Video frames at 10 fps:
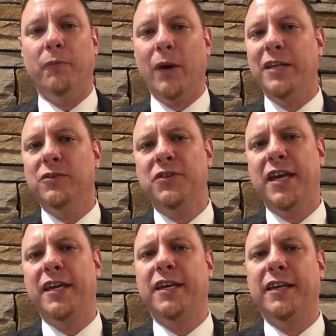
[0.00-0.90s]
when you
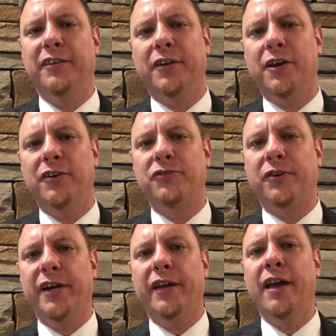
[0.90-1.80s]
take it in the
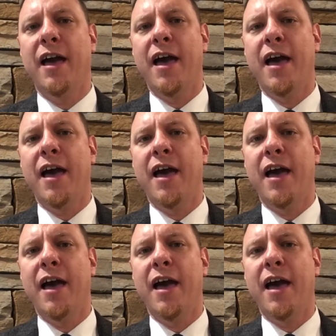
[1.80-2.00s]
country,